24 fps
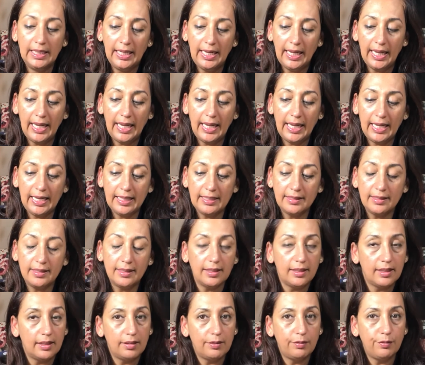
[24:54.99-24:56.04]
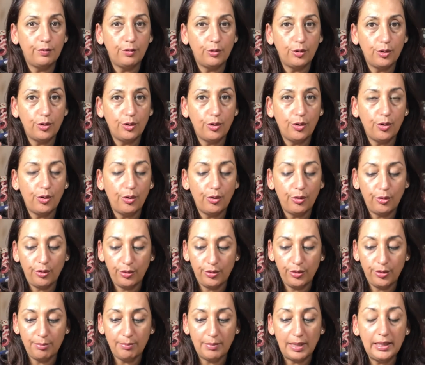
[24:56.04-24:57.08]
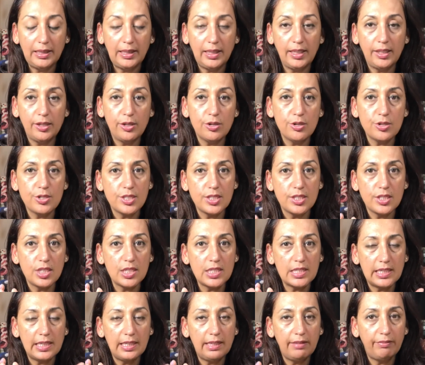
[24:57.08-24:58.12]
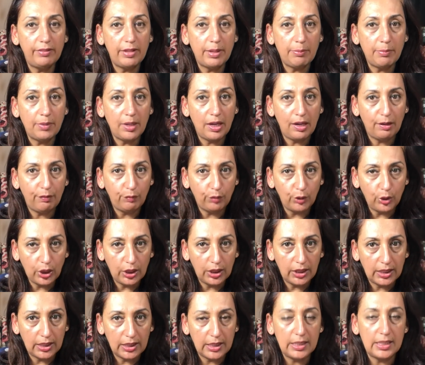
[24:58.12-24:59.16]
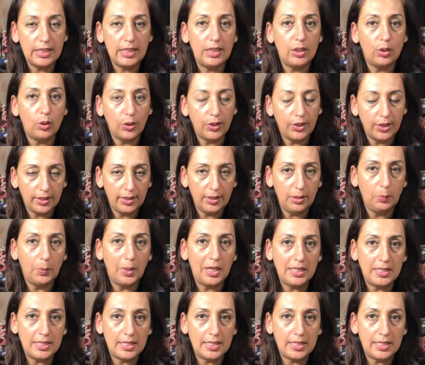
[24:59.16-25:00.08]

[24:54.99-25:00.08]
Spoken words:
and for the monthly cures, just leave them there for 30 or 31